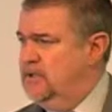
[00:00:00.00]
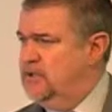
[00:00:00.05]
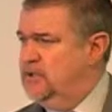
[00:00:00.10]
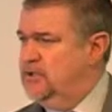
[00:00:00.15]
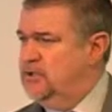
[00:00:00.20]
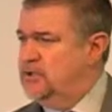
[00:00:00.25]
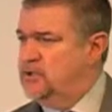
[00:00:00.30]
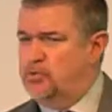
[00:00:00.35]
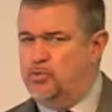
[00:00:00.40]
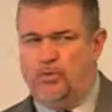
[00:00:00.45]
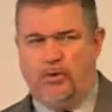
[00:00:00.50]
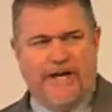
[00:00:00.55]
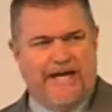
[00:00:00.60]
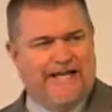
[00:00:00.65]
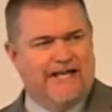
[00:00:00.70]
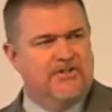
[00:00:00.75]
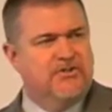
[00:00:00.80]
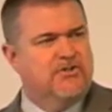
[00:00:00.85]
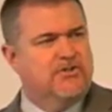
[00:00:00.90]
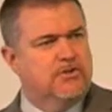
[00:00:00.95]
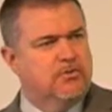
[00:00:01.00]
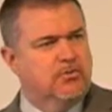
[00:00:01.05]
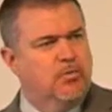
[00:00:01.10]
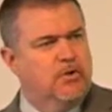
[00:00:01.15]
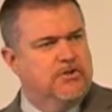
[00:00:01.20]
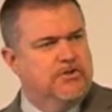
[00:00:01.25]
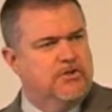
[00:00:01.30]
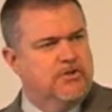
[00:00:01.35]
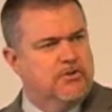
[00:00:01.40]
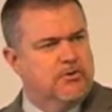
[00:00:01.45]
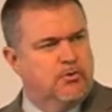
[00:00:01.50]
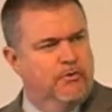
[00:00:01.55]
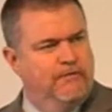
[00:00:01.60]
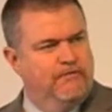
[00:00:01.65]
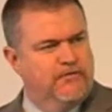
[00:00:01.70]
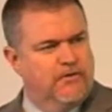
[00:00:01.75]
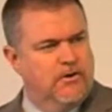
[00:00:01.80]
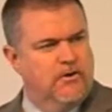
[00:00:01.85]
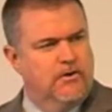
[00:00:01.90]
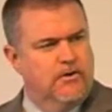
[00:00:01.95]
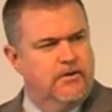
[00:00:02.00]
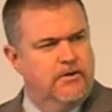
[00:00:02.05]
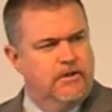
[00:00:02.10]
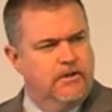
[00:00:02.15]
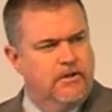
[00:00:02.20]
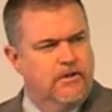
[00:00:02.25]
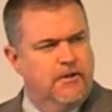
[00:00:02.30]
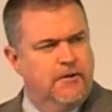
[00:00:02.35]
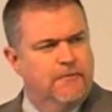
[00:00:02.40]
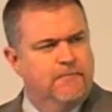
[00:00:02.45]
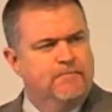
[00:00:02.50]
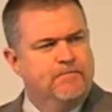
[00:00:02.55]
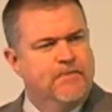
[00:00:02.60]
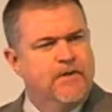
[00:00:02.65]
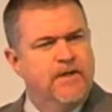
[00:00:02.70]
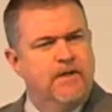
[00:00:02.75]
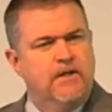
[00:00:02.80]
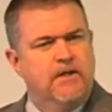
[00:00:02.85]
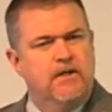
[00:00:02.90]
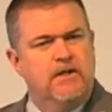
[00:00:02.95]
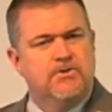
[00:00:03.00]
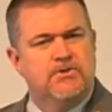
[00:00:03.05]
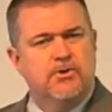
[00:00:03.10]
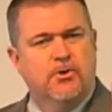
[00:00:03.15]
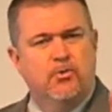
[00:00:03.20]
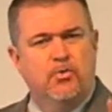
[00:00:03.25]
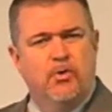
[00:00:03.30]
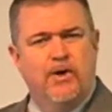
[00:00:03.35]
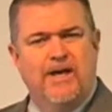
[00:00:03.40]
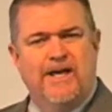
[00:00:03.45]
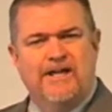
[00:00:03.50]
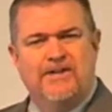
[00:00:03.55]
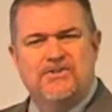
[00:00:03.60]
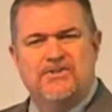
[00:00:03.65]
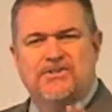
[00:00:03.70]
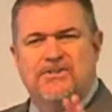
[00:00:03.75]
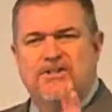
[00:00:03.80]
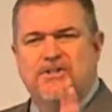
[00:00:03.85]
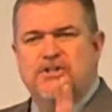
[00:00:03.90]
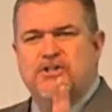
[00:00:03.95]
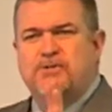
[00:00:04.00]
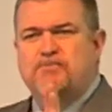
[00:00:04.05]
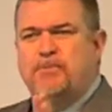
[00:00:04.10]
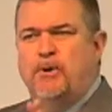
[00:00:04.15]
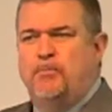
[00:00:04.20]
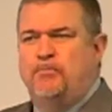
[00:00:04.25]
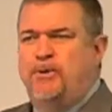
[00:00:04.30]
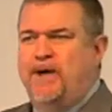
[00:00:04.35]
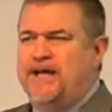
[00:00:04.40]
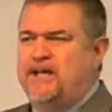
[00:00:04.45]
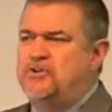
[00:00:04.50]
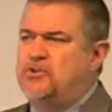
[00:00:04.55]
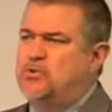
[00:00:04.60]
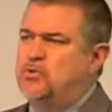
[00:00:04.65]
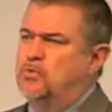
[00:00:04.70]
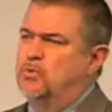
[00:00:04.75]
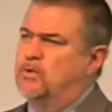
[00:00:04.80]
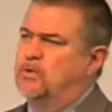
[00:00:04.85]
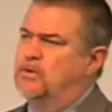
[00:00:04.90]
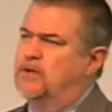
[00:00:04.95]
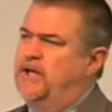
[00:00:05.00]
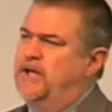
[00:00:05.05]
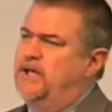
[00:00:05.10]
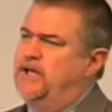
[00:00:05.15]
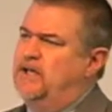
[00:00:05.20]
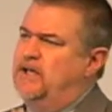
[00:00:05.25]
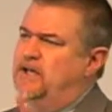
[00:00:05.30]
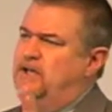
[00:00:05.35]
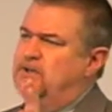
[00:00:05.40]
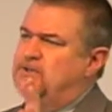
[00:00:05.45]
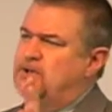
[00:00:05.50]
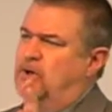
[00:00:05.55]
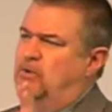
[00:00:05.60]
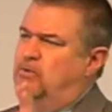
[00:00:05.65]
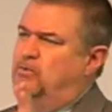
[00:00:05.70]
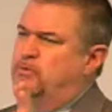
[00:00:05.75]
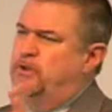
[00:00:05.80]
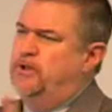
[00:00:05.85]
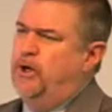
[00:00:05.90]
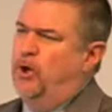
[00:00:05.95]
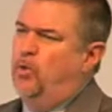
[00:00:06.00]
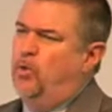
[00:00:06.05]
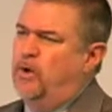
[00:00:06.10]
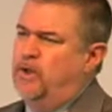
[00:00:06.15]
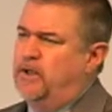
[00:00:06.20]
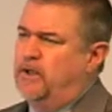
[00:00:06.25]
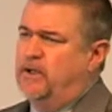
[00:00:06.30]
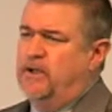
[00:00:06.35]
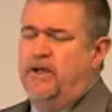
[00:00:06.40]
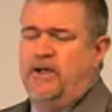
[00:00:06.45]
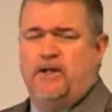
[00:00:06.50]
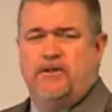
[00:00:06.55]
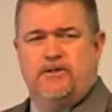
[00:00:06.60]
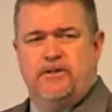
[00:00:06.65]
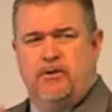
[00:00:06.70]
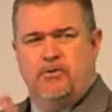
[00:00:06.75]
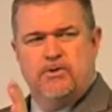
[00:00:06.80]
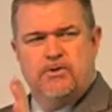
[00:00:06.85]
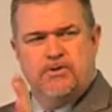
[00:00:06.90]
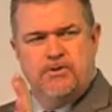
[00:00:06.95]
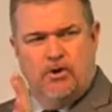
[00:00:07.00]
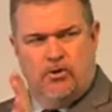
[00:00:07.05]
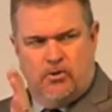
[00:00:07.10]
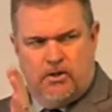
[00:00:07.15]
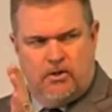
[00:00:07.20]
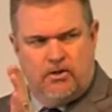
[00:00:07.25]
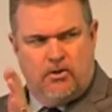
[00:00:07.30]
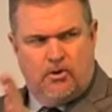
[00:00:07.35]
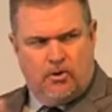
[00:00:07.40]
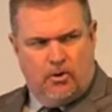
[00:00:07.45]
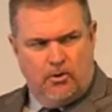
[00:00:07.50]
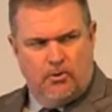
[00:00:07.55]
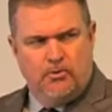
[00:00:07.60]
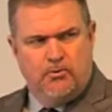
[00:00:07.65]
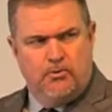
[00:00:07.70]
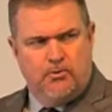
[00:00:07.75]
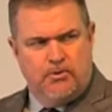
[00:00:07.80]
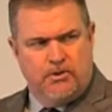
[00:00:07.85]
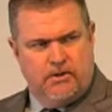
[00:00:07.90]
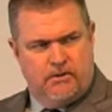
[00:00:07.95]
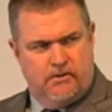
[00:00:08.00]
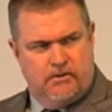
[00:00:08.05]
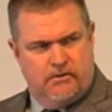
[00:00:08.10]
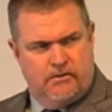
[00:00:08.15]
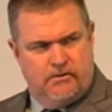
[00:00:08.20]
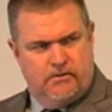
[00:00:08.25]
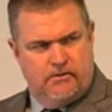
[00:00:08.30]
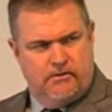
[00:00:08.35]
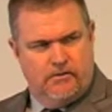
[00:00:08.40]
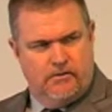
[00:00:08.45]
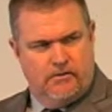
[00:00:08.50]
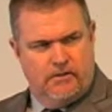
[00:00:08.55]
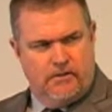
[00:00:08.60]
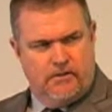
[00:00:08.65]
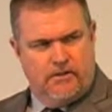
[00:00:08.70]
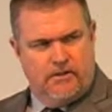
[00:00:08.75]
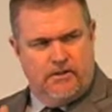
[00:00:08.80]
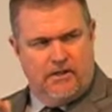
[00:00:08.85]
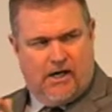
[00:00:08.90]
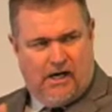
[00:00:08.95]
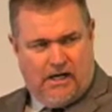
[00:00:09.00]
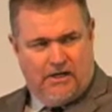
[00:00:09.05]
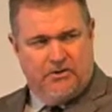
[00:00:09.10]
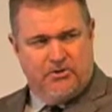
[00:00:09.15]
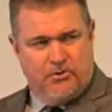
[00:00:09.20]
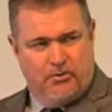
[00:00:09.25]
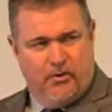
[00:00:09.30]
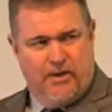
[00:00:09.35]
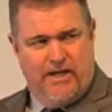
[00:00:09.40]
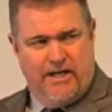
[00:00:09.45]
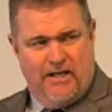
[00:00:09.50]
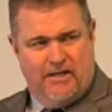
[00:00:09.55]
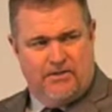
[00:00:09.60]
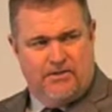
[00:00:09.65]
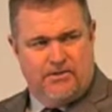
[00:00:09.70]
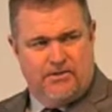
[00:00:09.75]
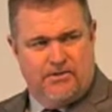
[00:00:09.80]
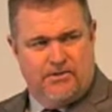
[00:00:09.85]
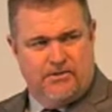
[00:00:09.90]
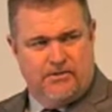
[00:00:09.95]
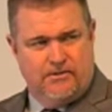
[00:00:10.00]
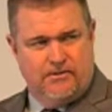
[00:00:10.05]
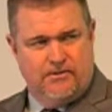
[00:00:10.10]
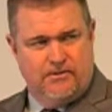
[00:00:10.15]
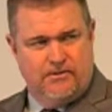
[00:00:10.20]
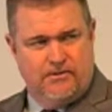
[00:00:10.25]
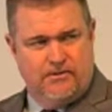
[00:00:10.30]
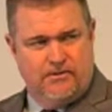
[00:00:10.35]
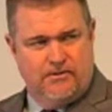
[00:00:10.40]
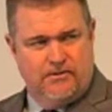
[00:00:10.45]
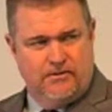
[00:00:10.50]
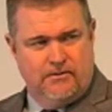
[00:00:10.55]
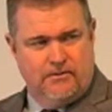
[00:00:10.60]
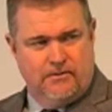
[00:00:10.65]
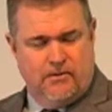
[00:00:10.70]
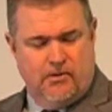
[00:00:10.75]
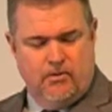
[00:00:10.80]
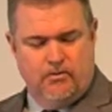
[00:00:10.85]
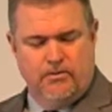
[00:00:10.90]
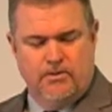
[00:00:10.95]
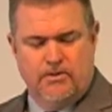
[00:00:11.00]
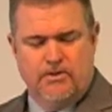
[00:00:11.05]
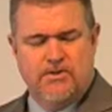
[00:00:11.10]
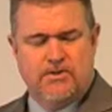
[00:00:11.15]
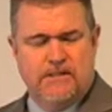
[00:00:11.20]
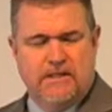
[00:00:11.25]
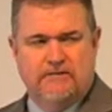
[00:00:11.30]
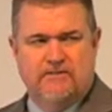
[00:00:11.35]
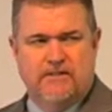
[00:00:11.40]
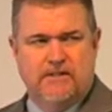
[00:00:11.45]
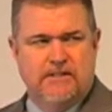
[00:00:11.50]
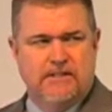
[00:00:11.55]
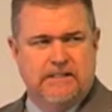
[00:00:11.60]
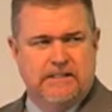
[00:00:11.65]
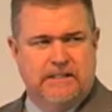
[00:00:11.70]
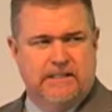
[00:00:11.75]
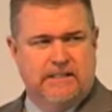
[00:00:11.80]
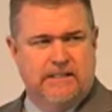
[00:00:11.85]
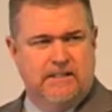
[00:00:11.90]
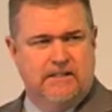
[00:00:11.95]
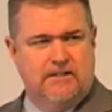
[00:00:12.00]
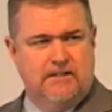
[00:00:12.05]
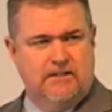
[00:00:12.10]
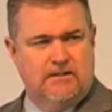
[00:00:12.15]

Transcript: This rest to which is referred here is a rest that is perpetual. It is ongoing. There is no conclusion to God's rest on this seventh day.